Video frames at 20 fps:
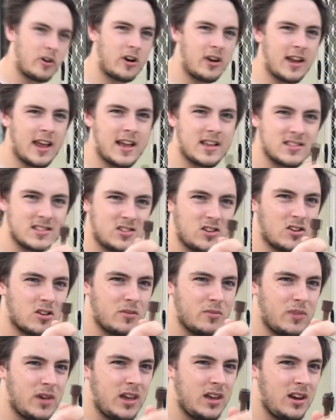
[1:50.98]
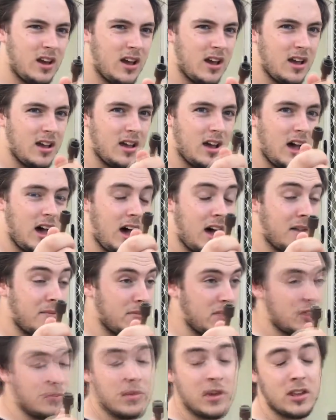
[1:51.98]
got our socket bit.
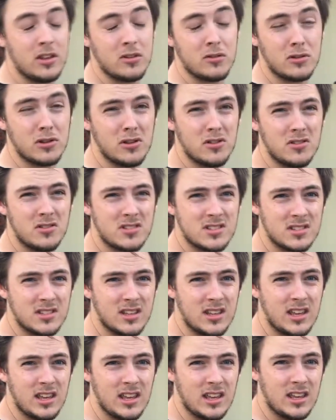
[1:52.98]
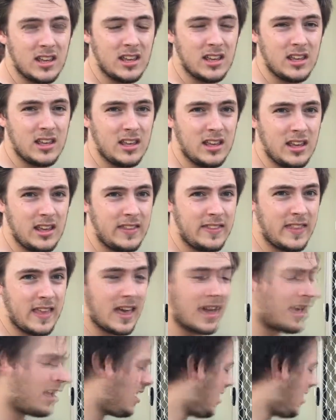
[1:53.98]
The bit you'll use in there